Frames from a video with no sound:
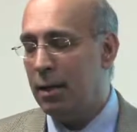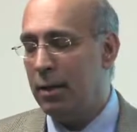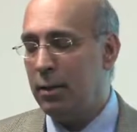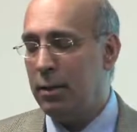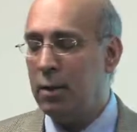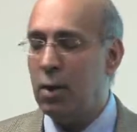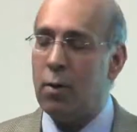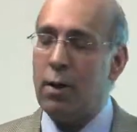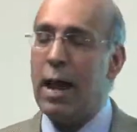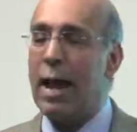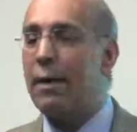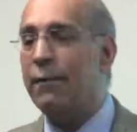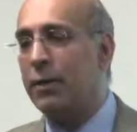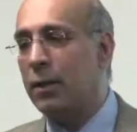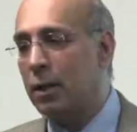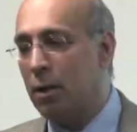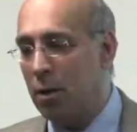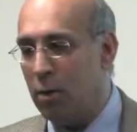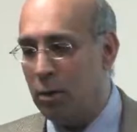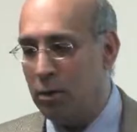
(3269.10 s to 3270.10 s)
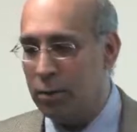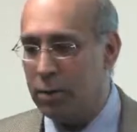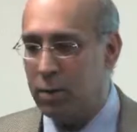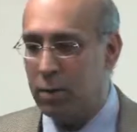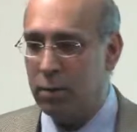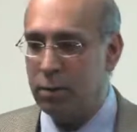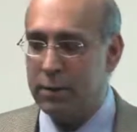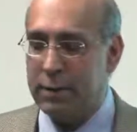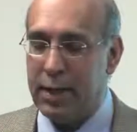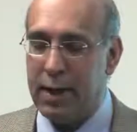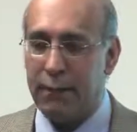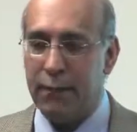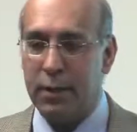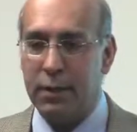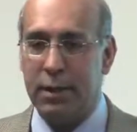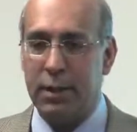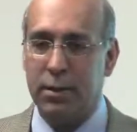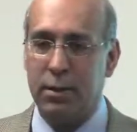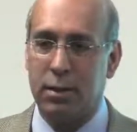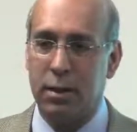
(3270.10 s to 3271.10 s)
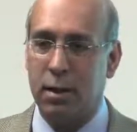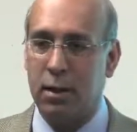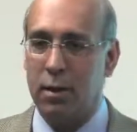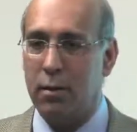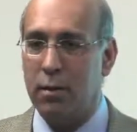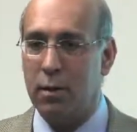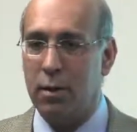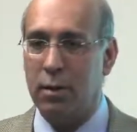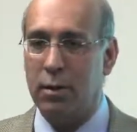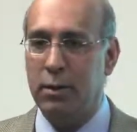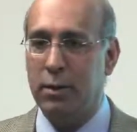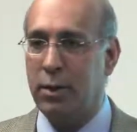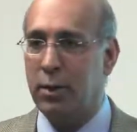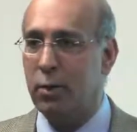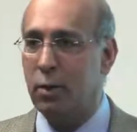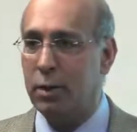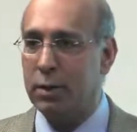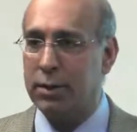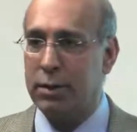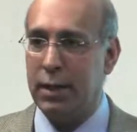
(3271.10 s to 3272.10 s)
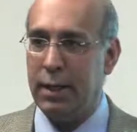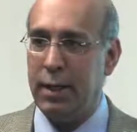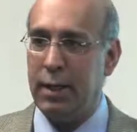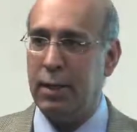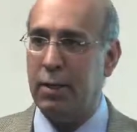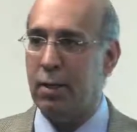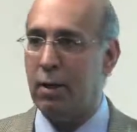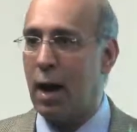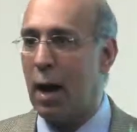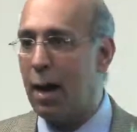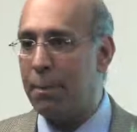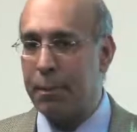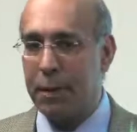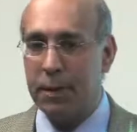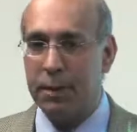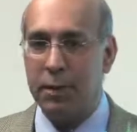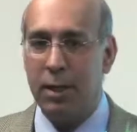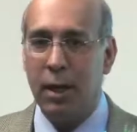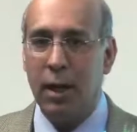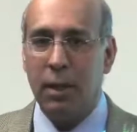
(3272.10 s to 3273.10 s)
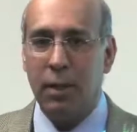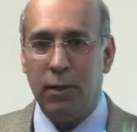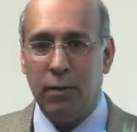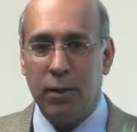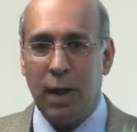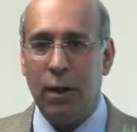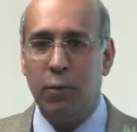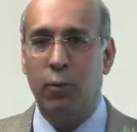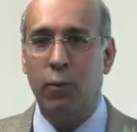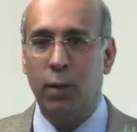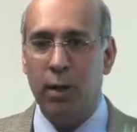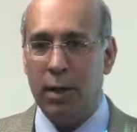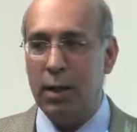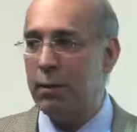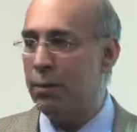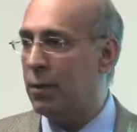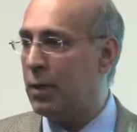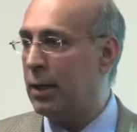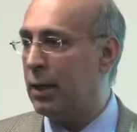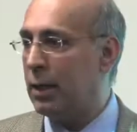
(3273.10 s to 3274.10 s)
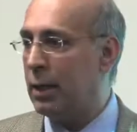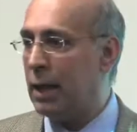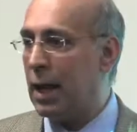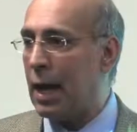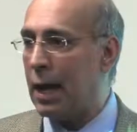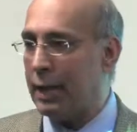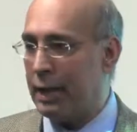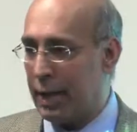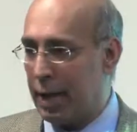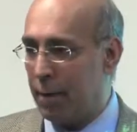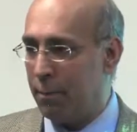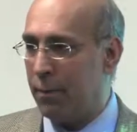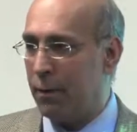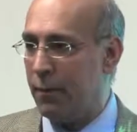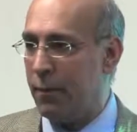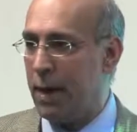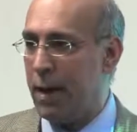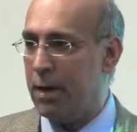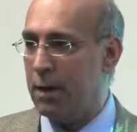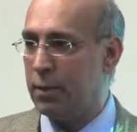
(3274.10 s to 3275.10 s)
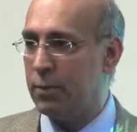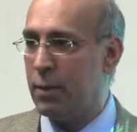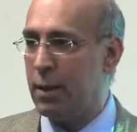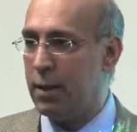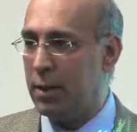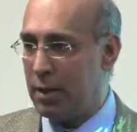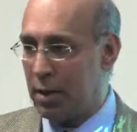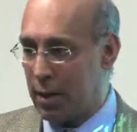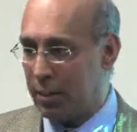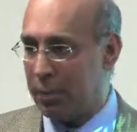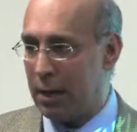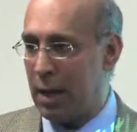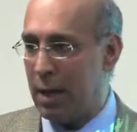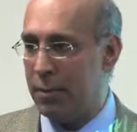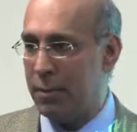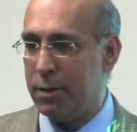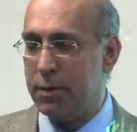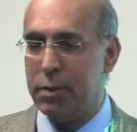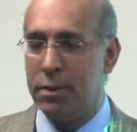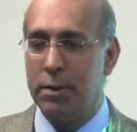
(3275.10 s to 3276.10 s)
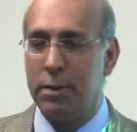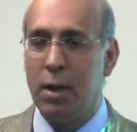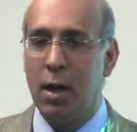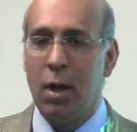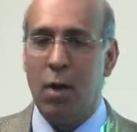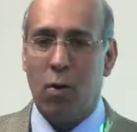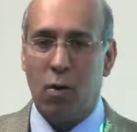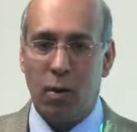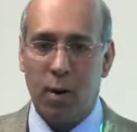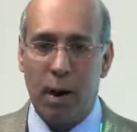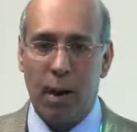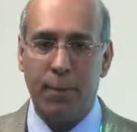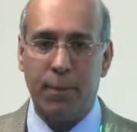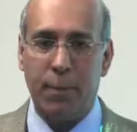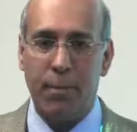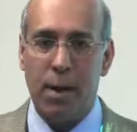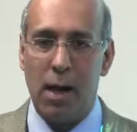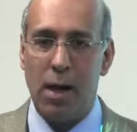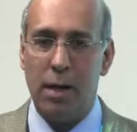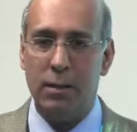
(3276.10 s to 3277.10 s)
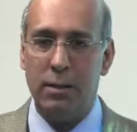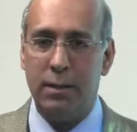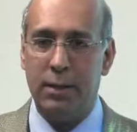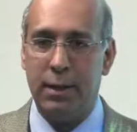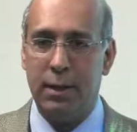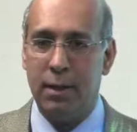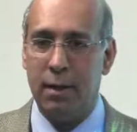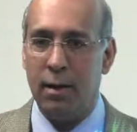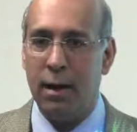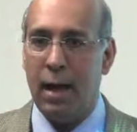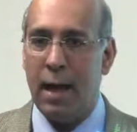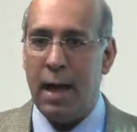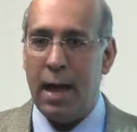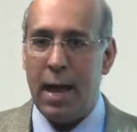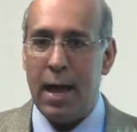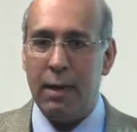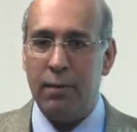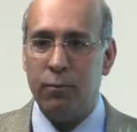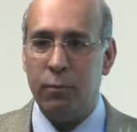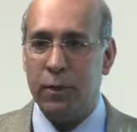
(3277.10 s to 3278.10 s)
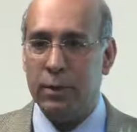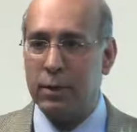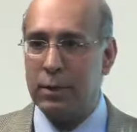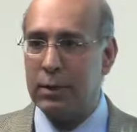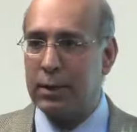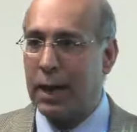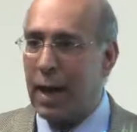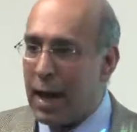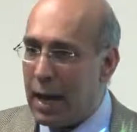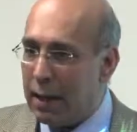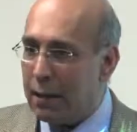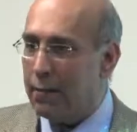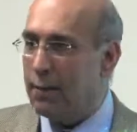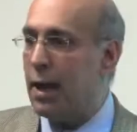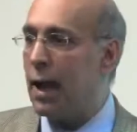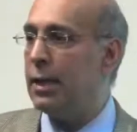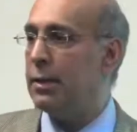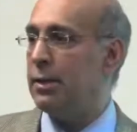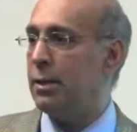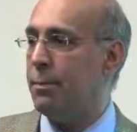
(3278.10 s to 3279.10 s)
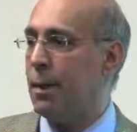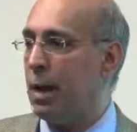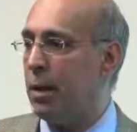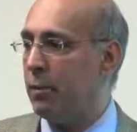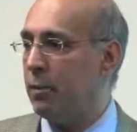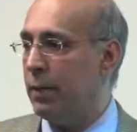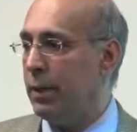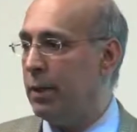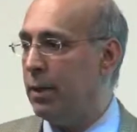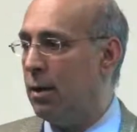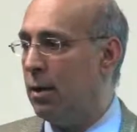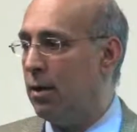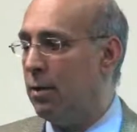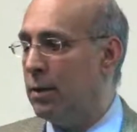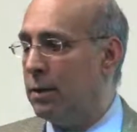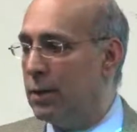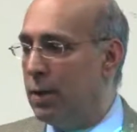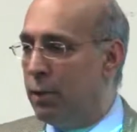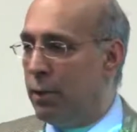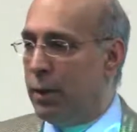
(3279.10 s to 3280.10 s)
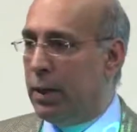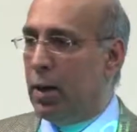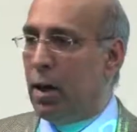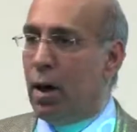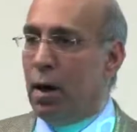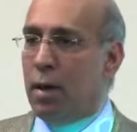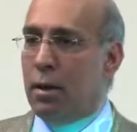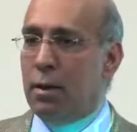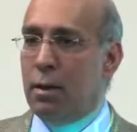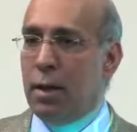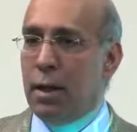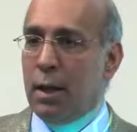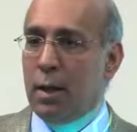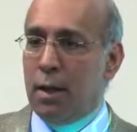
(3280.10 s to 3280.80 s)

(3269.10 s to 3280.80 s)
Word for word: you don't have to go to San Francisco or New York City or Hopkins. You've got really, really good eye care providers, whether they're optometrists or ophthalmologists here. And what's kind of nice about Reno is that we all